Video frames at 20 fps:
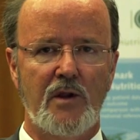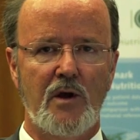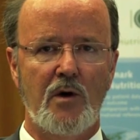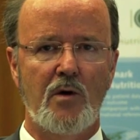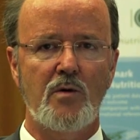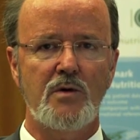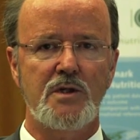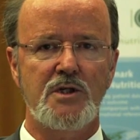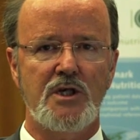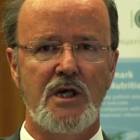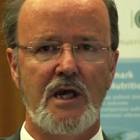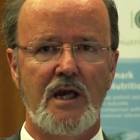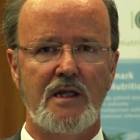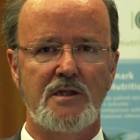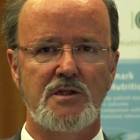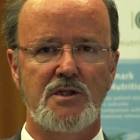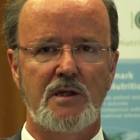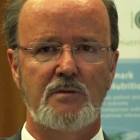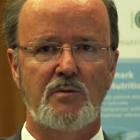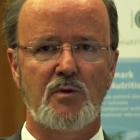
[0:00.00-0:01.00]
no
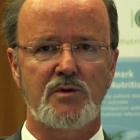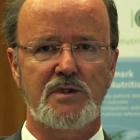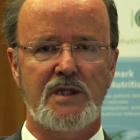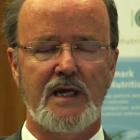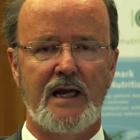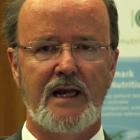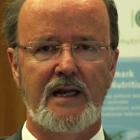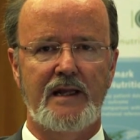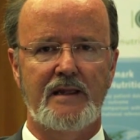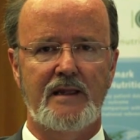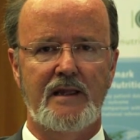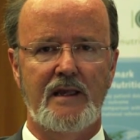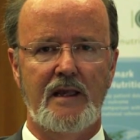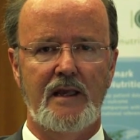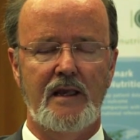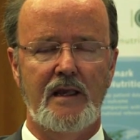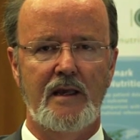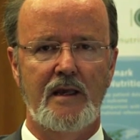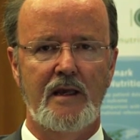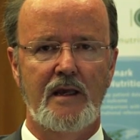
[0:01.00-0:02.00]
change in
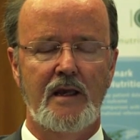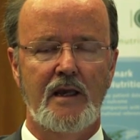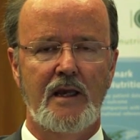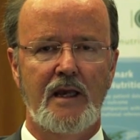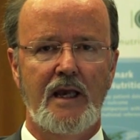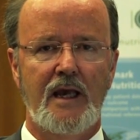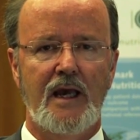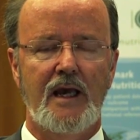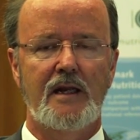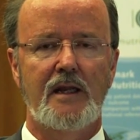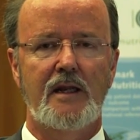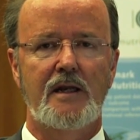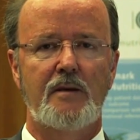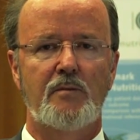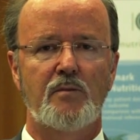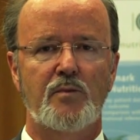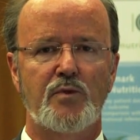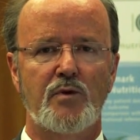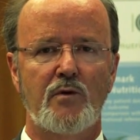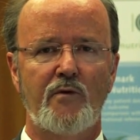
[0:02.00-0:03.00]
mortality and an
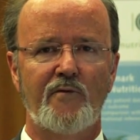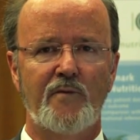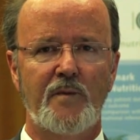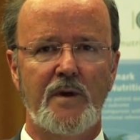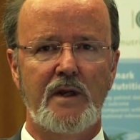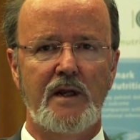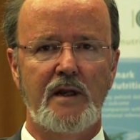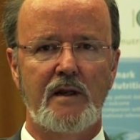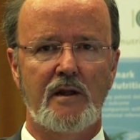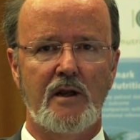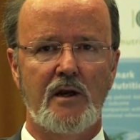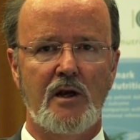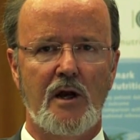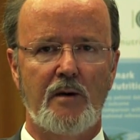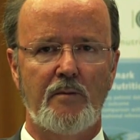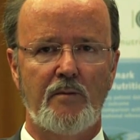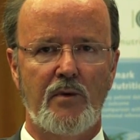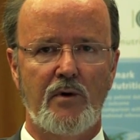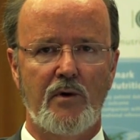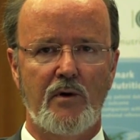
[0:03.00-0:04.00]
improvement in the
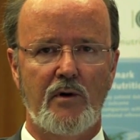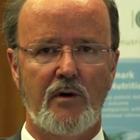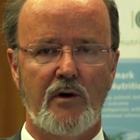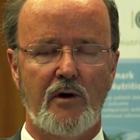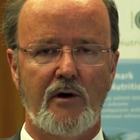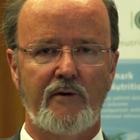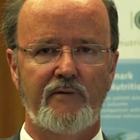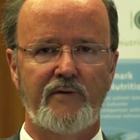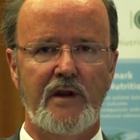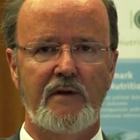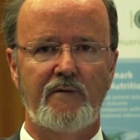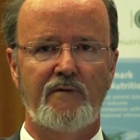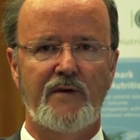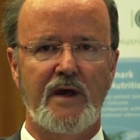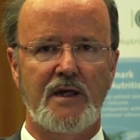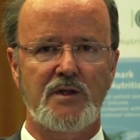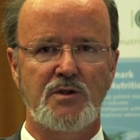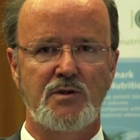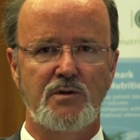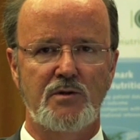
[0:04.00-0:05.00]
number of
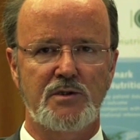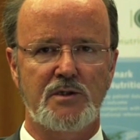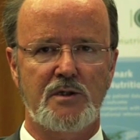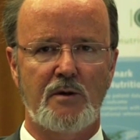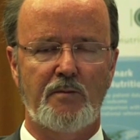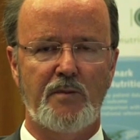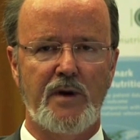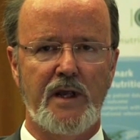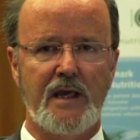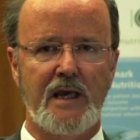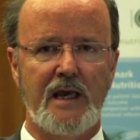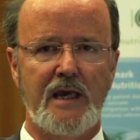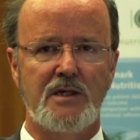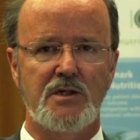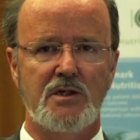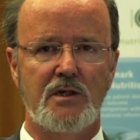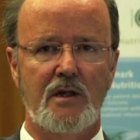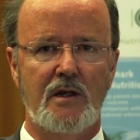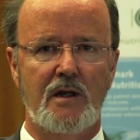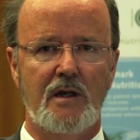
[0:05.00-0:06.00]
infectious
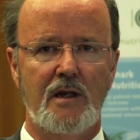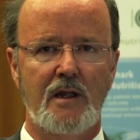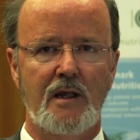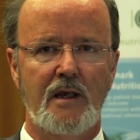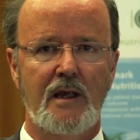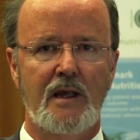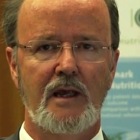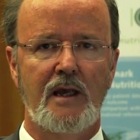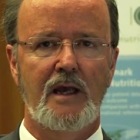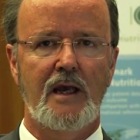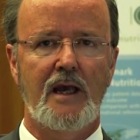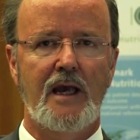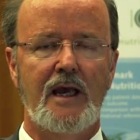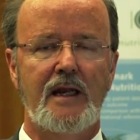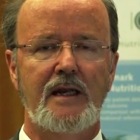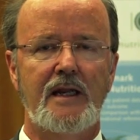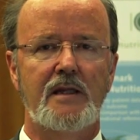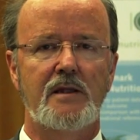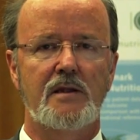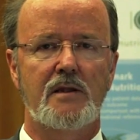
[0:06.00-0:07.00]
complications
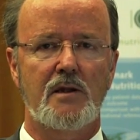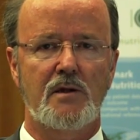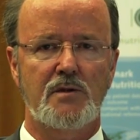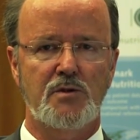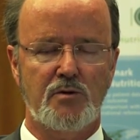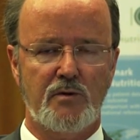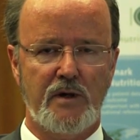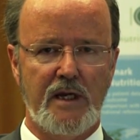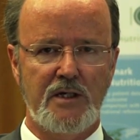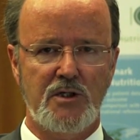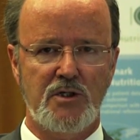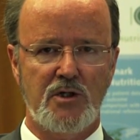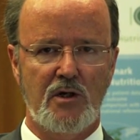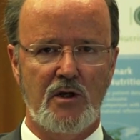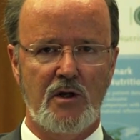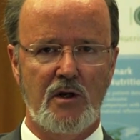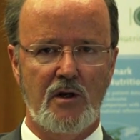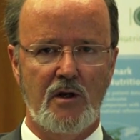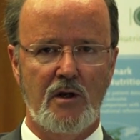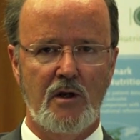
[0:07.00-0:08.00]
and in the
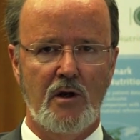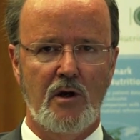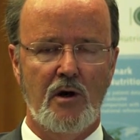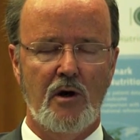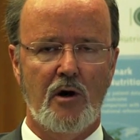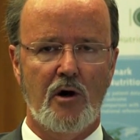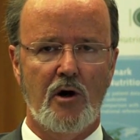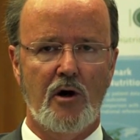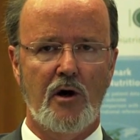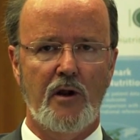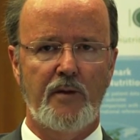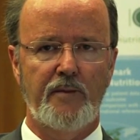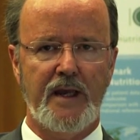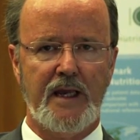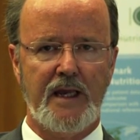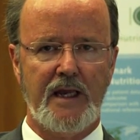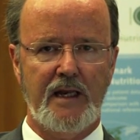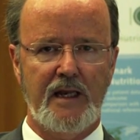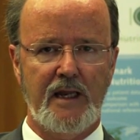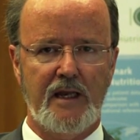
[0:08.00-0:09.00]
duration on
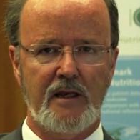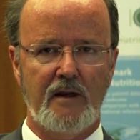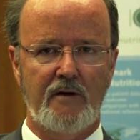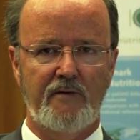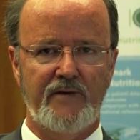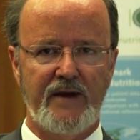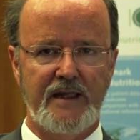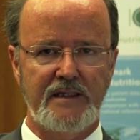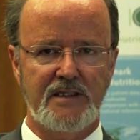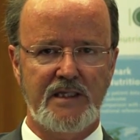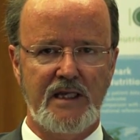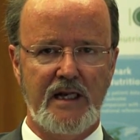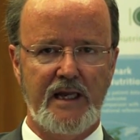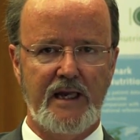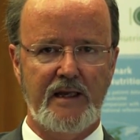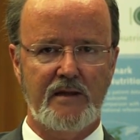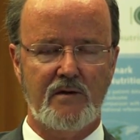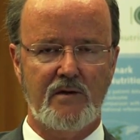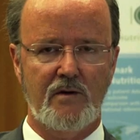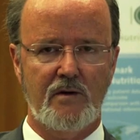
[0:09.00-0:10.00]
mechanical
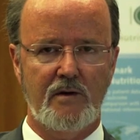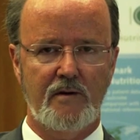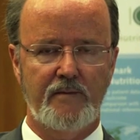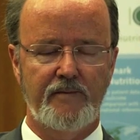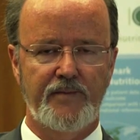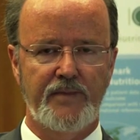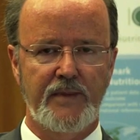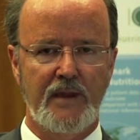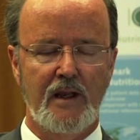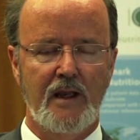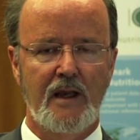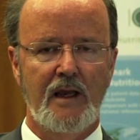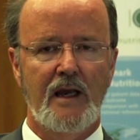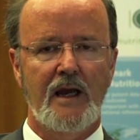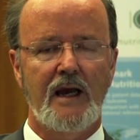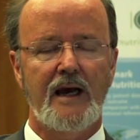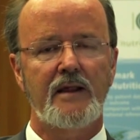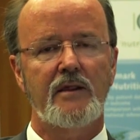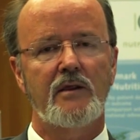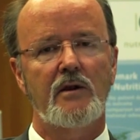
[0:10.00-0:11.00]
ventilator.
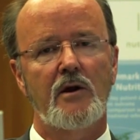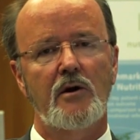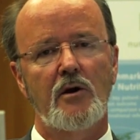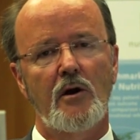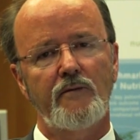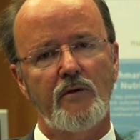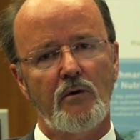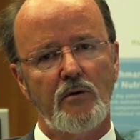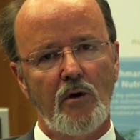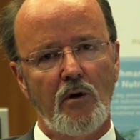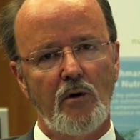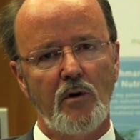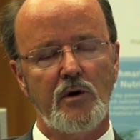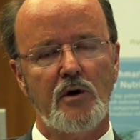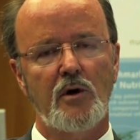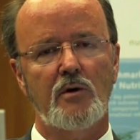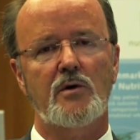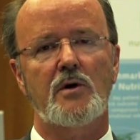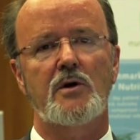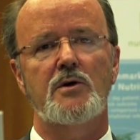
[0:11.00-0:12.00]
As an overall
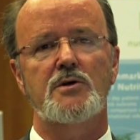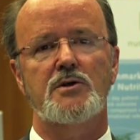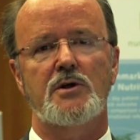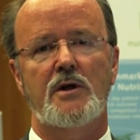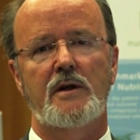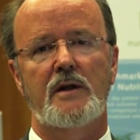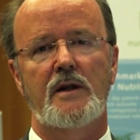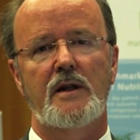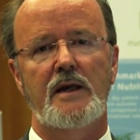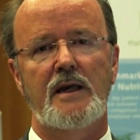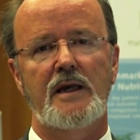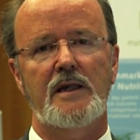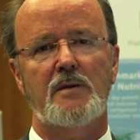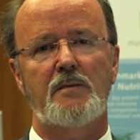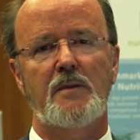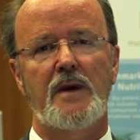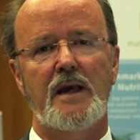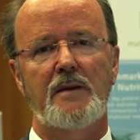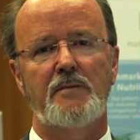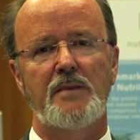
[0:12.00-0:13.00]
conclusion, it
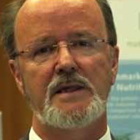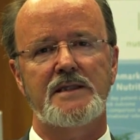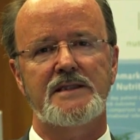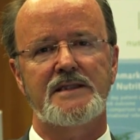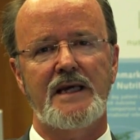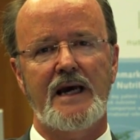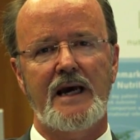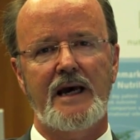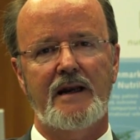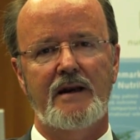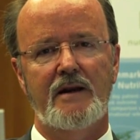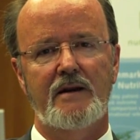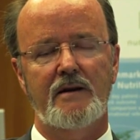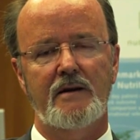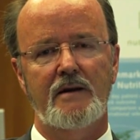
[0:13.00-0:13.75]
may be said